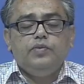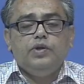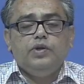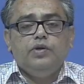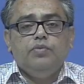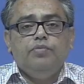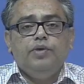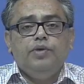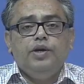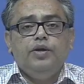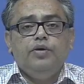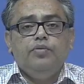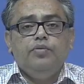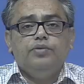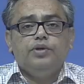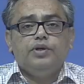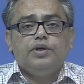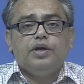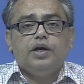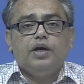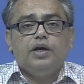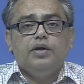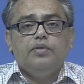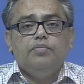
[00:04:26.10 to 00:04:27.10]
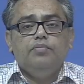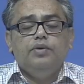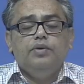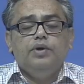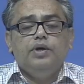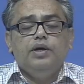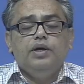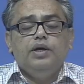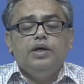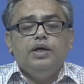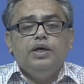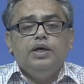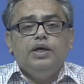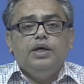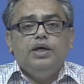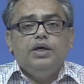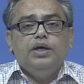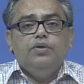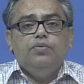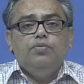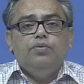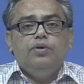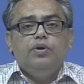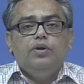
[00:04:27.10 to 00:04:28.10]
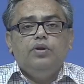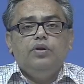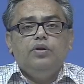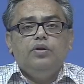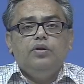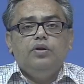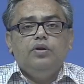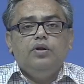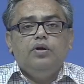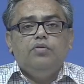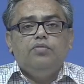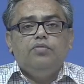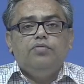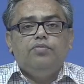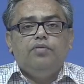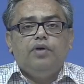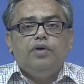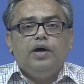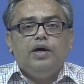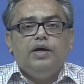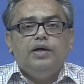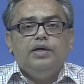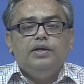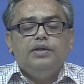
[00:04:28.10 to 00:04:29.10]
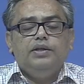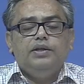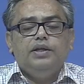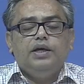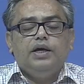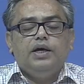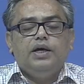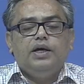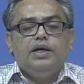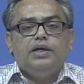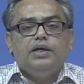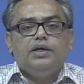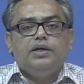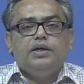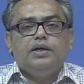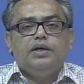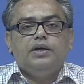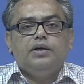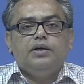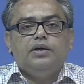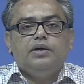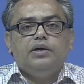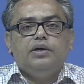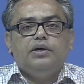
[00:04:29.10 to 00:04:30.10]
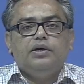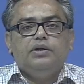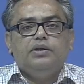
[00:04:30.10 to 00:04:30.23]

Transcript: Many of the time you will uh, find that uh,